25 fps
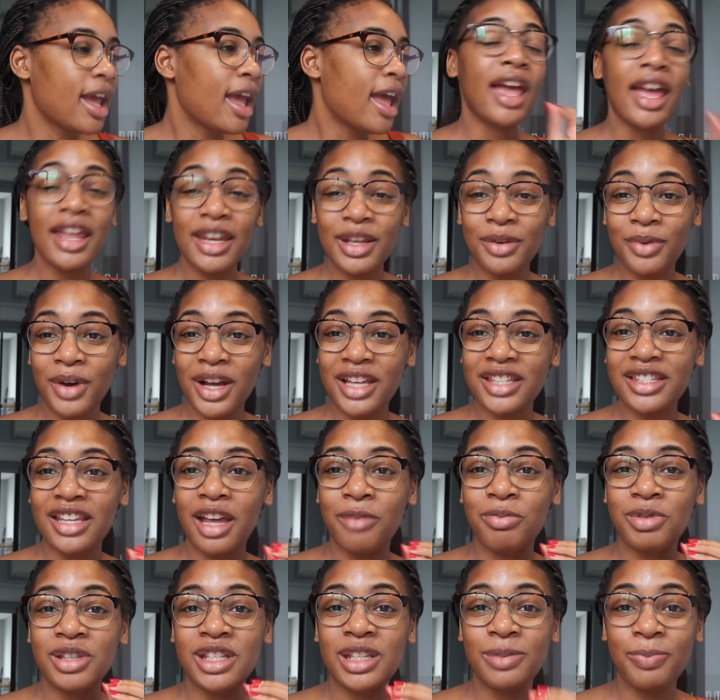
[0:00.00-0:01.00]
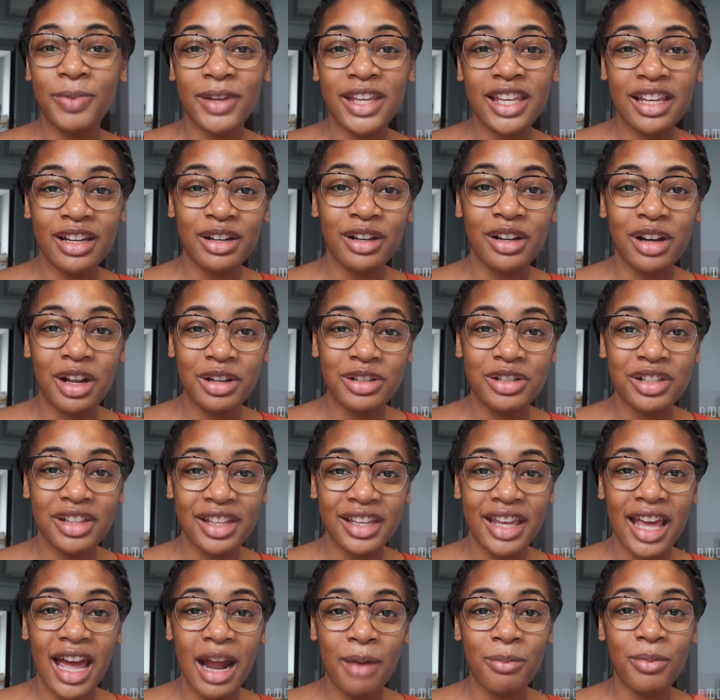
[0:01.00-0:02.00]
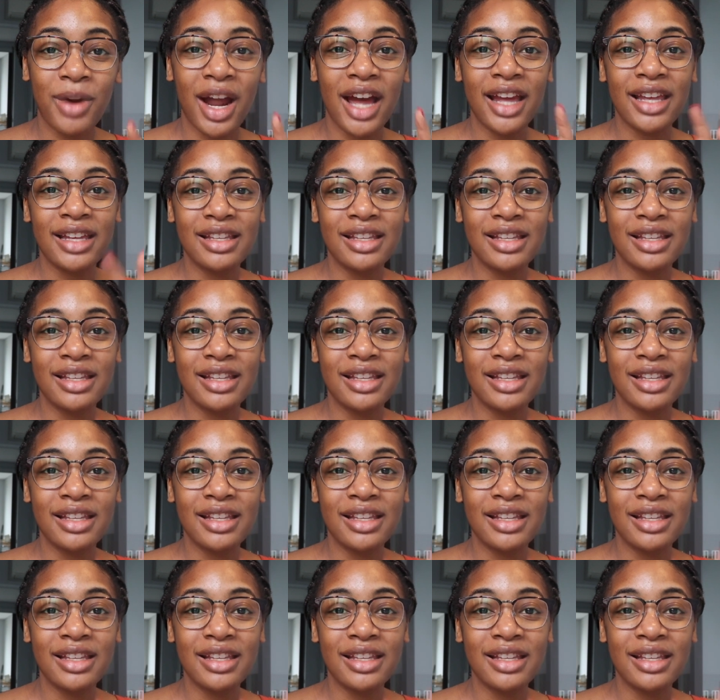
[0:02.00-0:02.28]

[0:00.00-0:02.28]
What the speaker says: Anyways, I've been speaking a lot to the camera